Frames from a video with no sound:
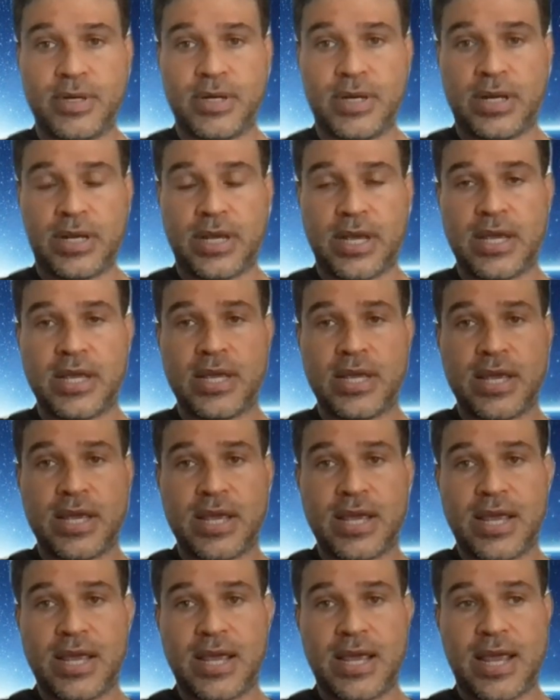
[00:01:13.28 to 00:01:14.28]
okay?
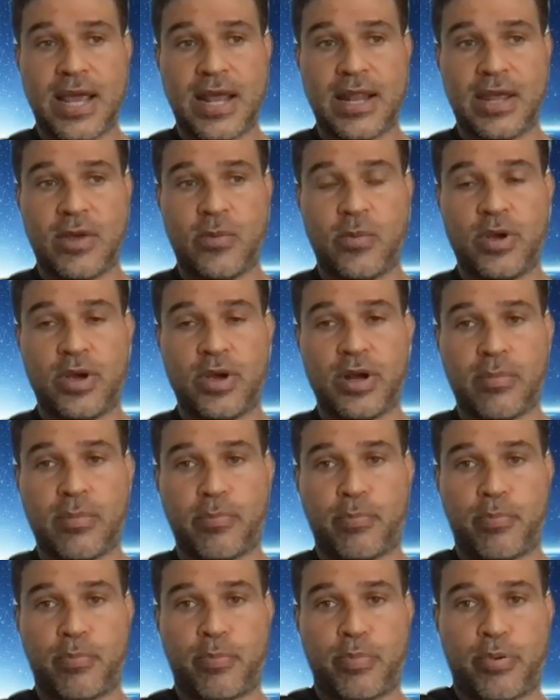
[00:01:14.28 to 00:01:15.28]
And then we're going to
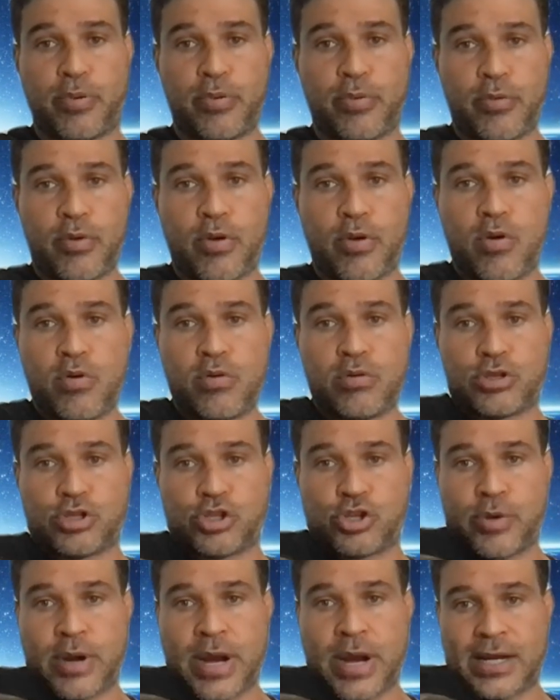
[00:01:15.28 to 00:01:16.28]

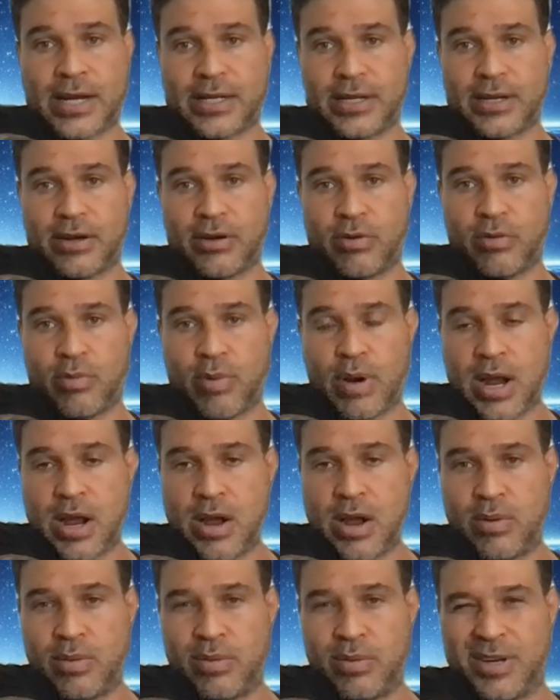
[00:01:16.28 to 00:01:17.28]
protract
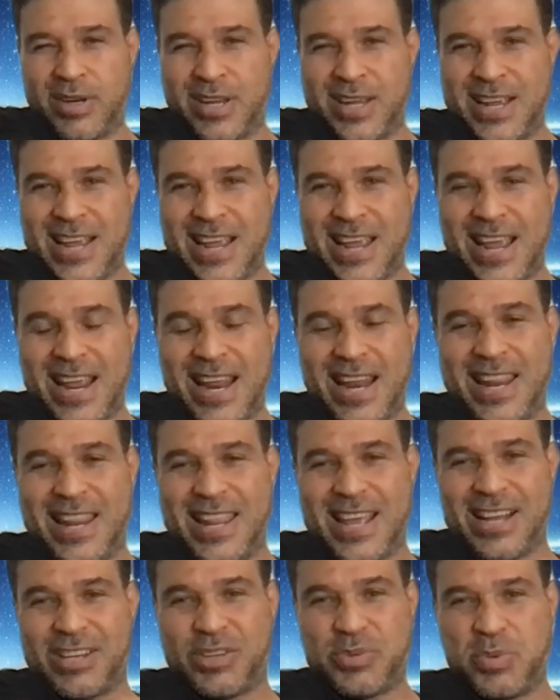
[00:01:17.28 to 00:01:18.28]
around, and
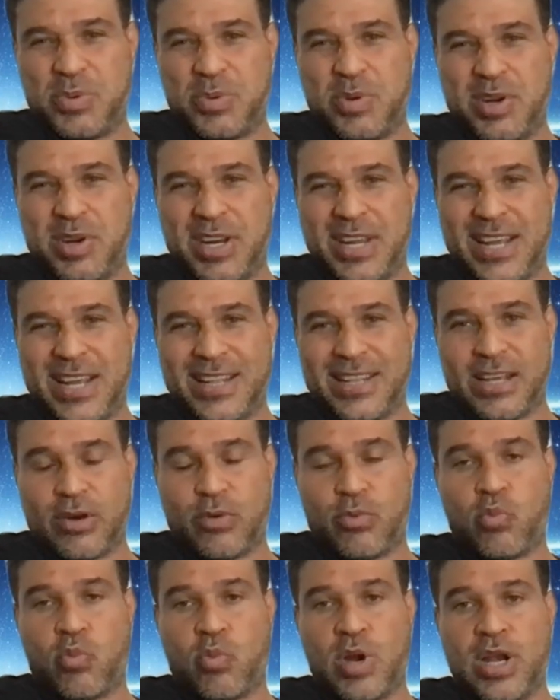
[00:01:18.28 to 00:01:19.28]
that's when you're going to get that
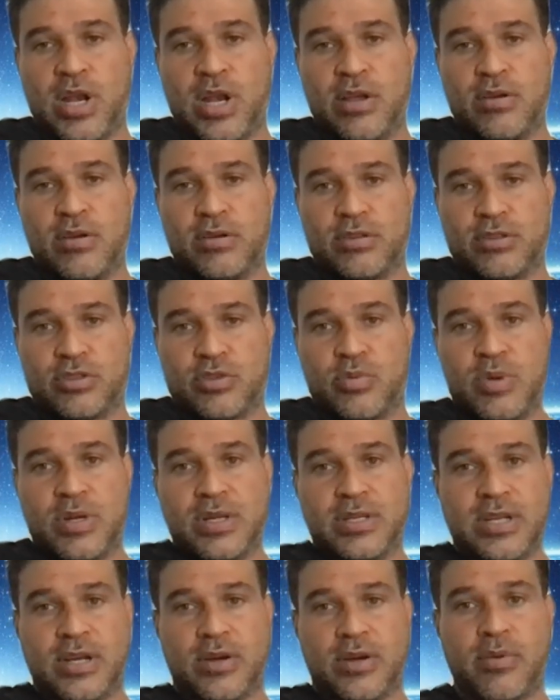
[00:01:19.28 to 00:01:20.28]
really good
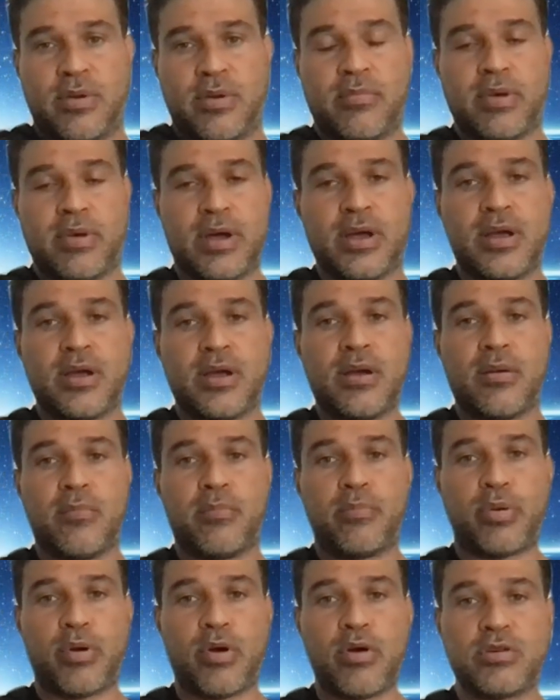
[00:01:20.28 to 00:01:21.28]
squeeze. Now remember,
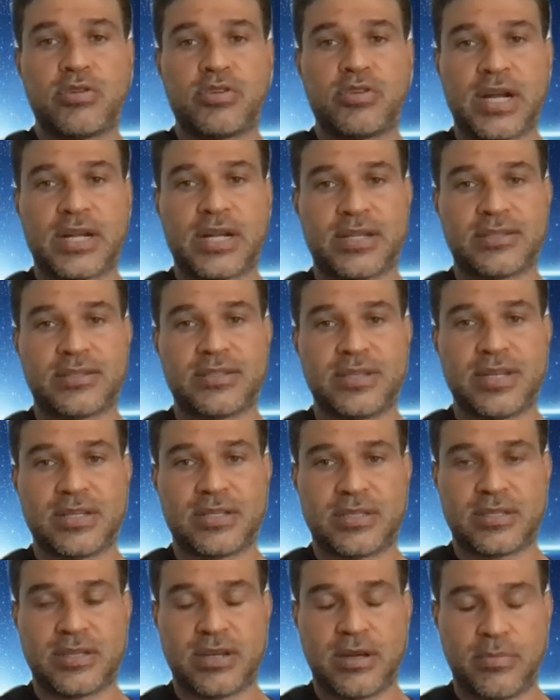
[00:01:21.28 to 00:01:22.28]
protract doesn't
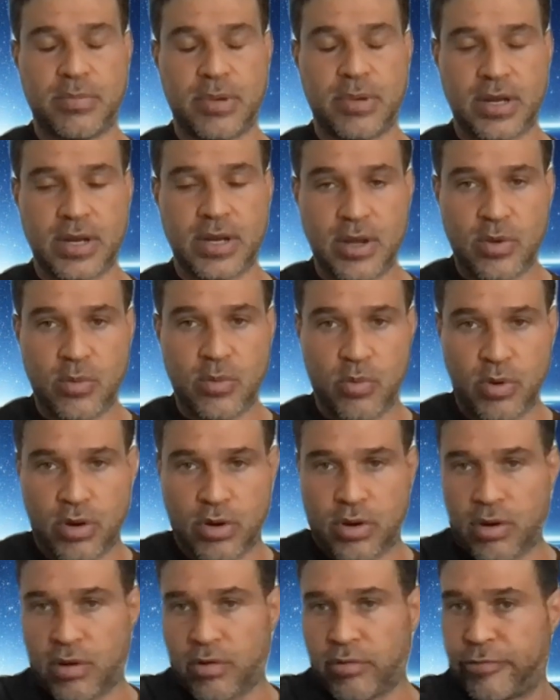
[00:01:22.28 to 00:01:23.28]
necessarily mean we're
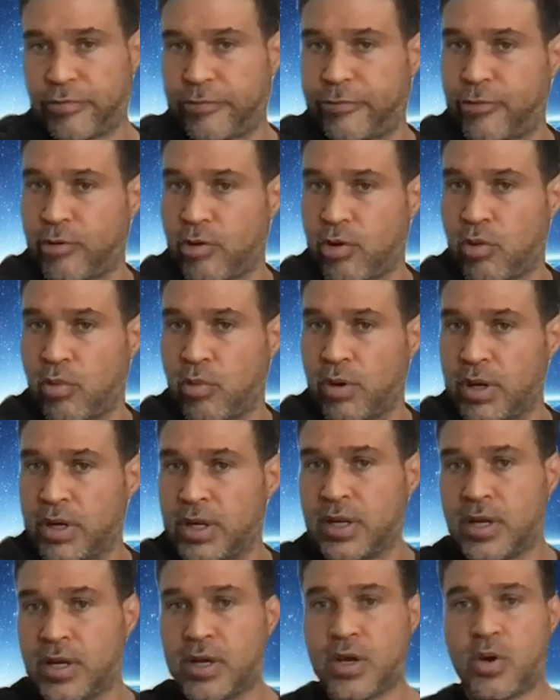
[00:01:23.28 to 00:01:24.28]
not going
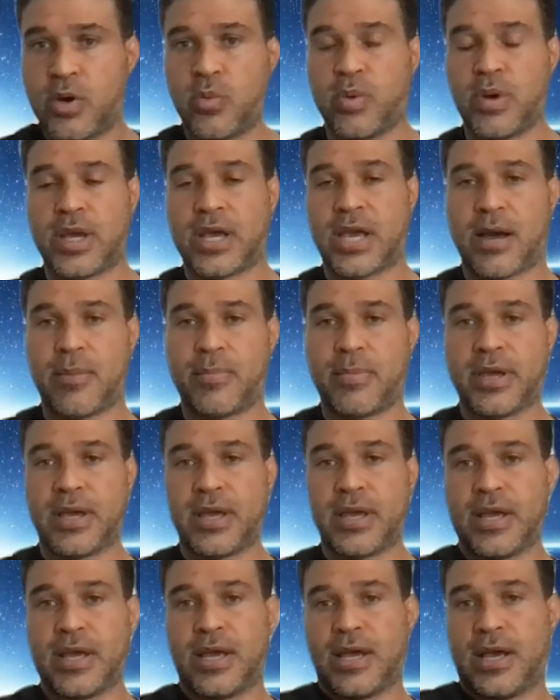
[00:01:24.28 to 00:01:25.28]
forward, we're
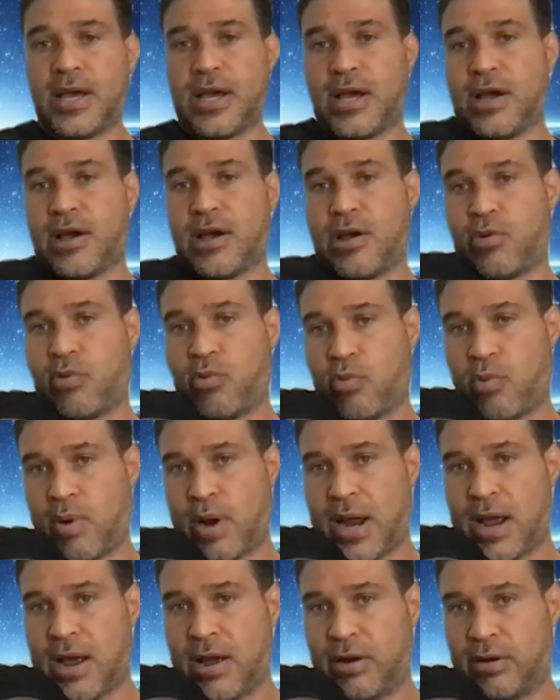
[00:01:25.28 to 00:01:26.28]
coming
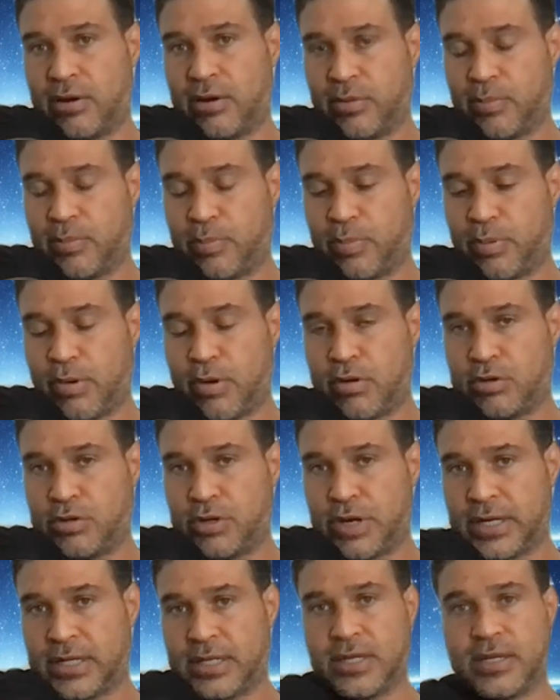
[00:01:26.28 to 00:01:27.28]
around,
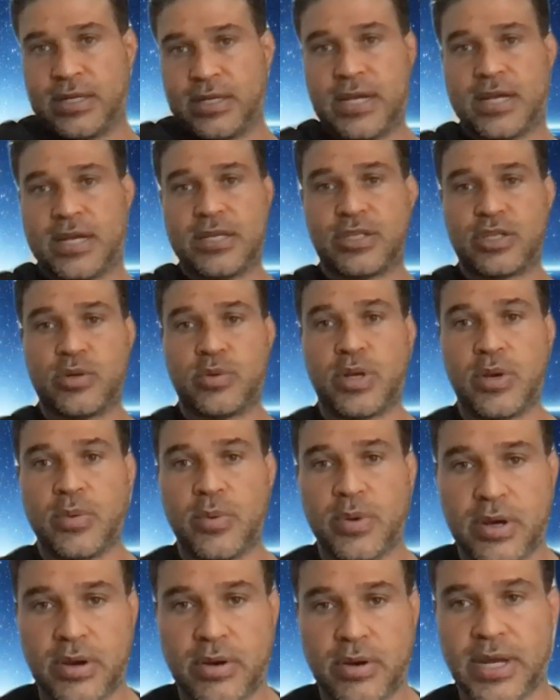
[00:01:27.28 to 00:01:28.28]
protracting. Okay, so here
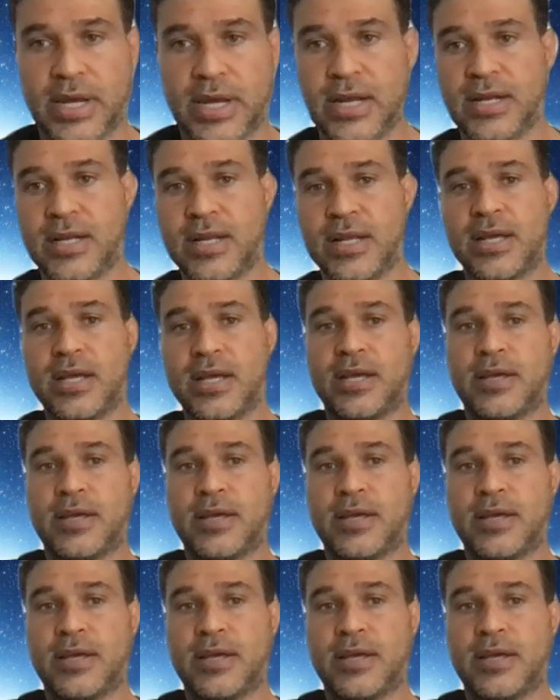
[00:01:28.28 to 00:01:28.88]
we go again.